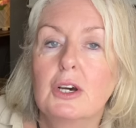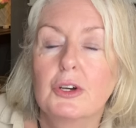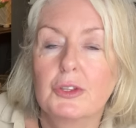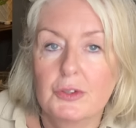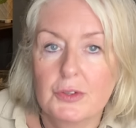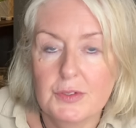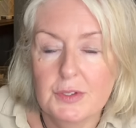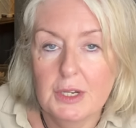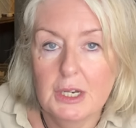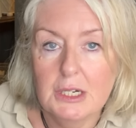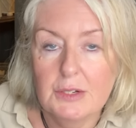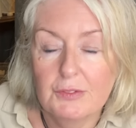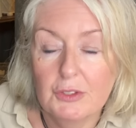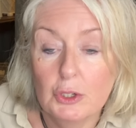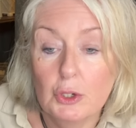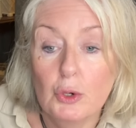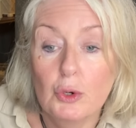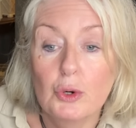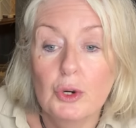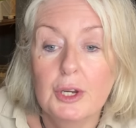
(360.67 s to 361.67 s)
other side of the
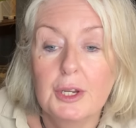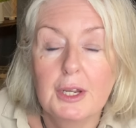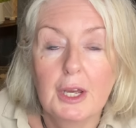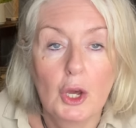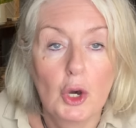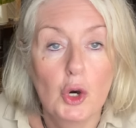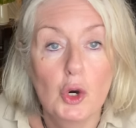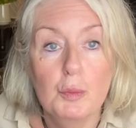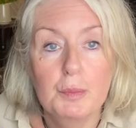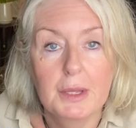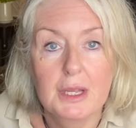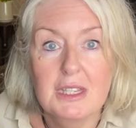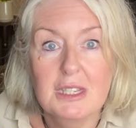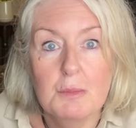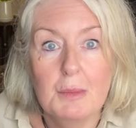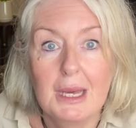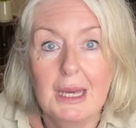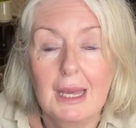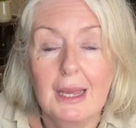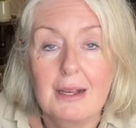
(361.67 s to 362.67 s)
coin. I hope that's
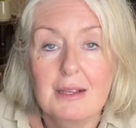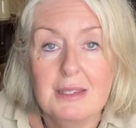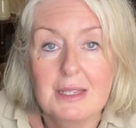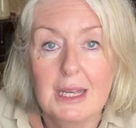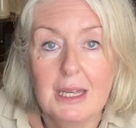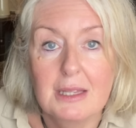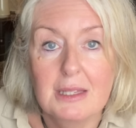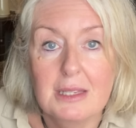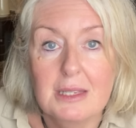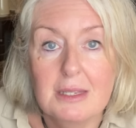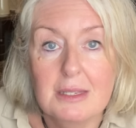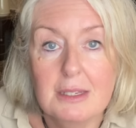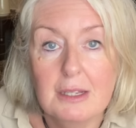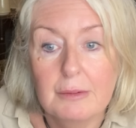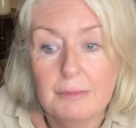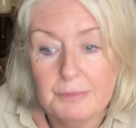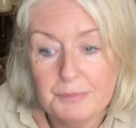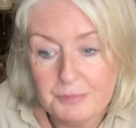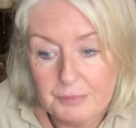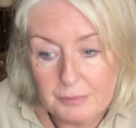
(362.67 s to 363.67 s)
making sense.
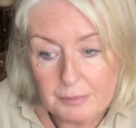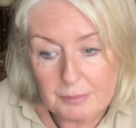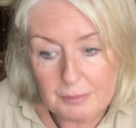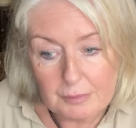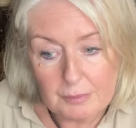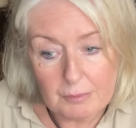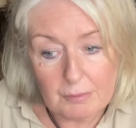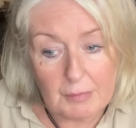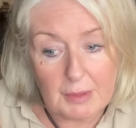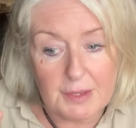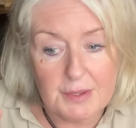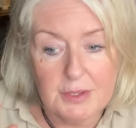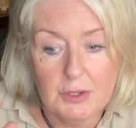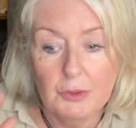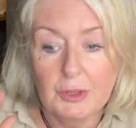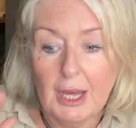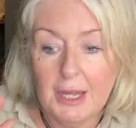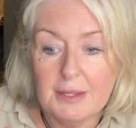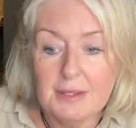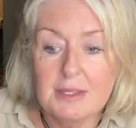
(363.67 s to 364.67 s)
So
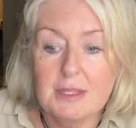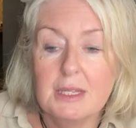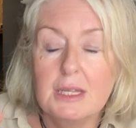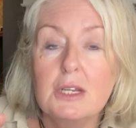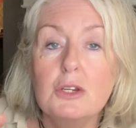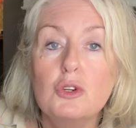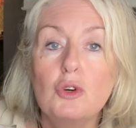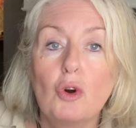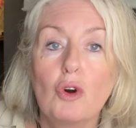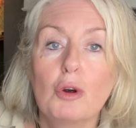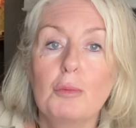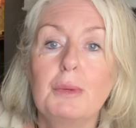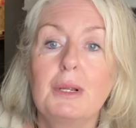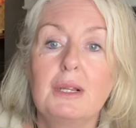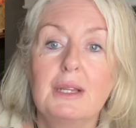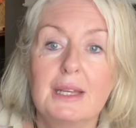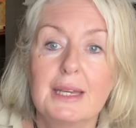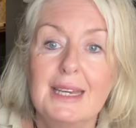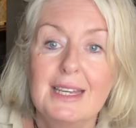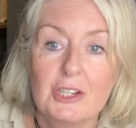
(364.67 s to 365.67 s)
that's the
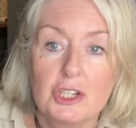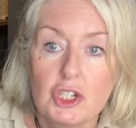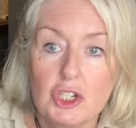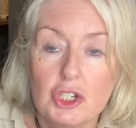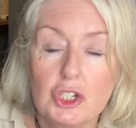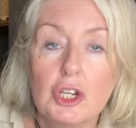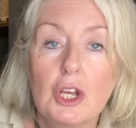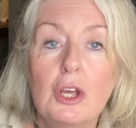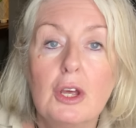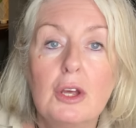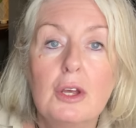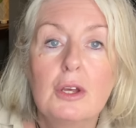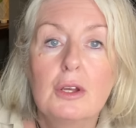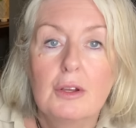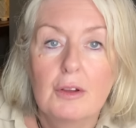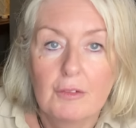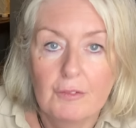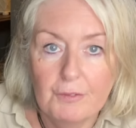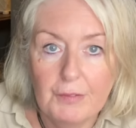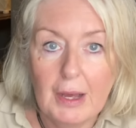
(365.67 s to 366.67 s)
normal ish
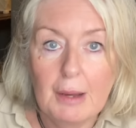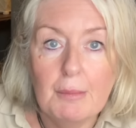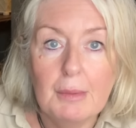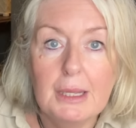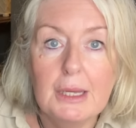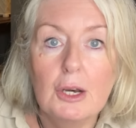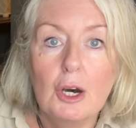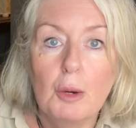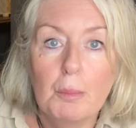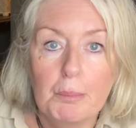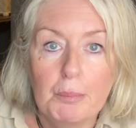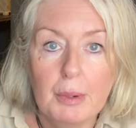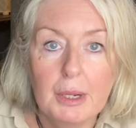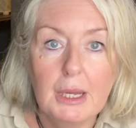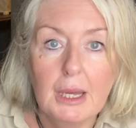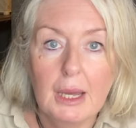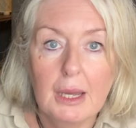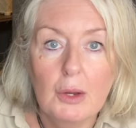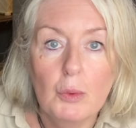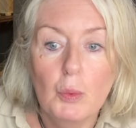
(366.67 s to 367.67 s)
family
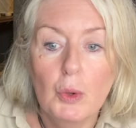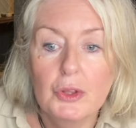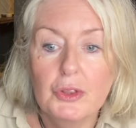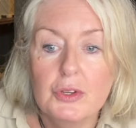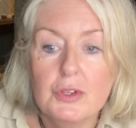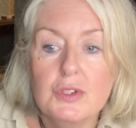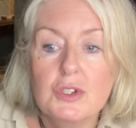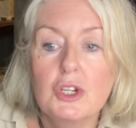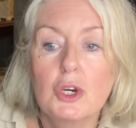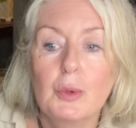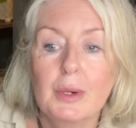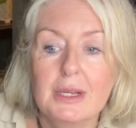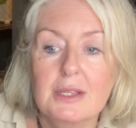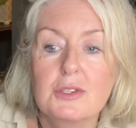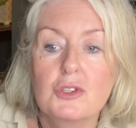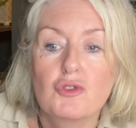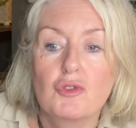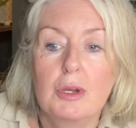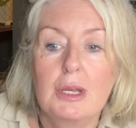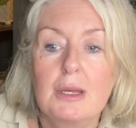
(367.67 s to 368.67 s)
upbringing where there's no
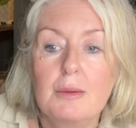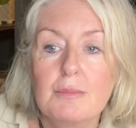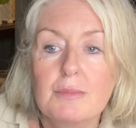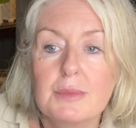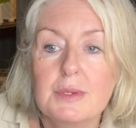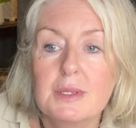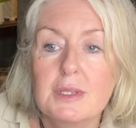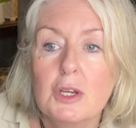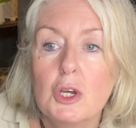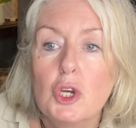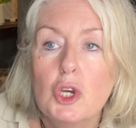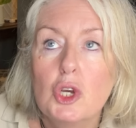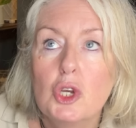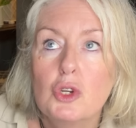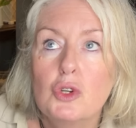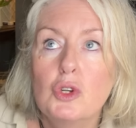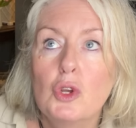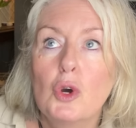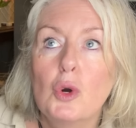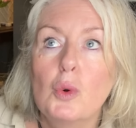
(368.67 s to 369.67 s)
extremes,
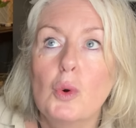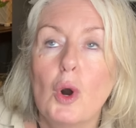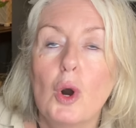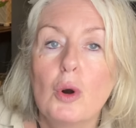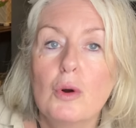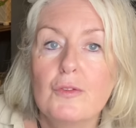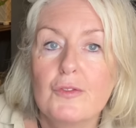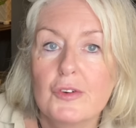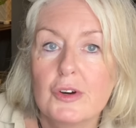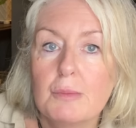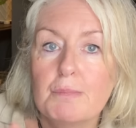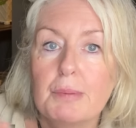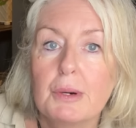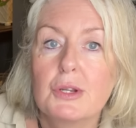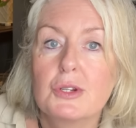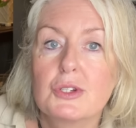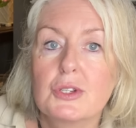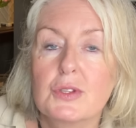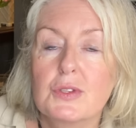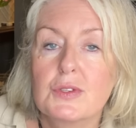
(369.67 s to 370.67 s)
no
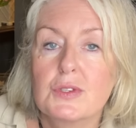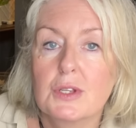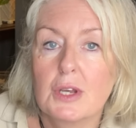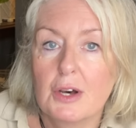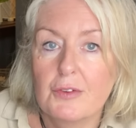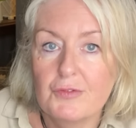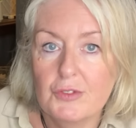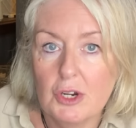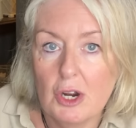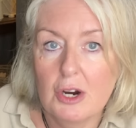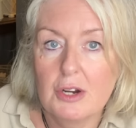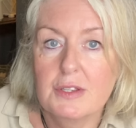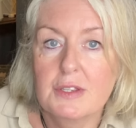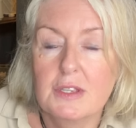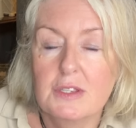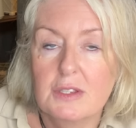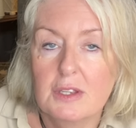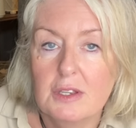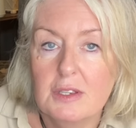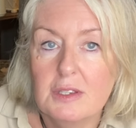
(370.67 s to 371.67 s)
overabundance of
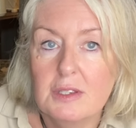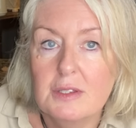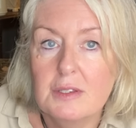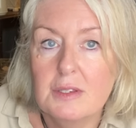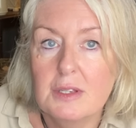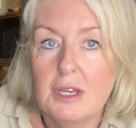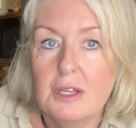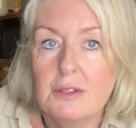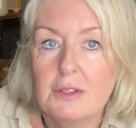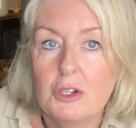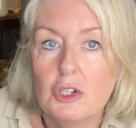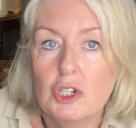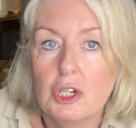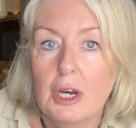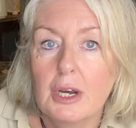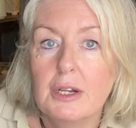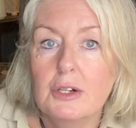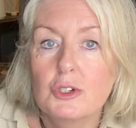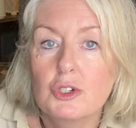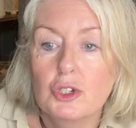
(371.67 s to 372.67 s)
narcissists in the
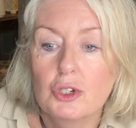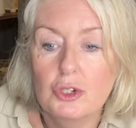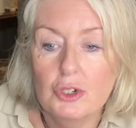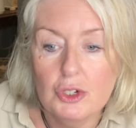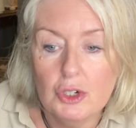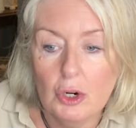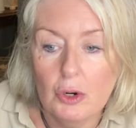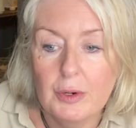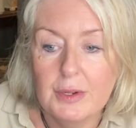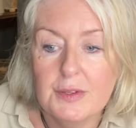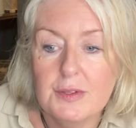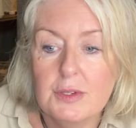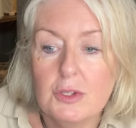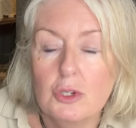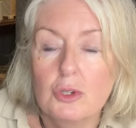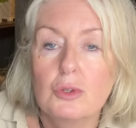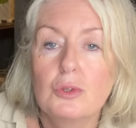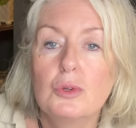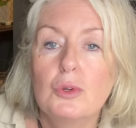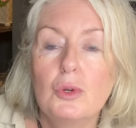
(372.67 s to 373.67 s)
childhood or in
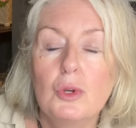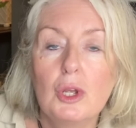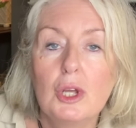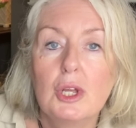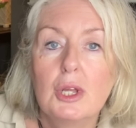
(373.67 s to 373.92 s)
school,